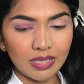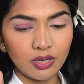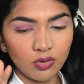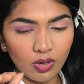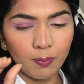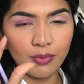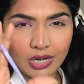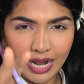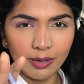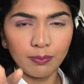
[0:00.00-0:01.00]
like you know, a
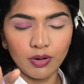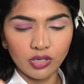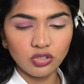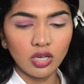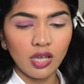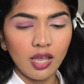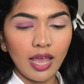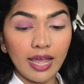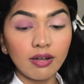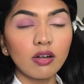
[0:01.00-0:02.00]
brand brush
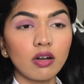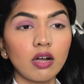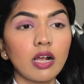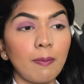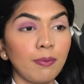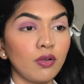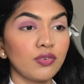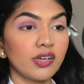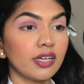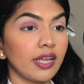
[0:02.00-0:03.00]
and a couple
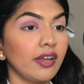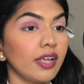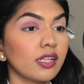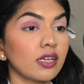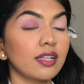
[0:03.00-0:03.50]
of real techniques.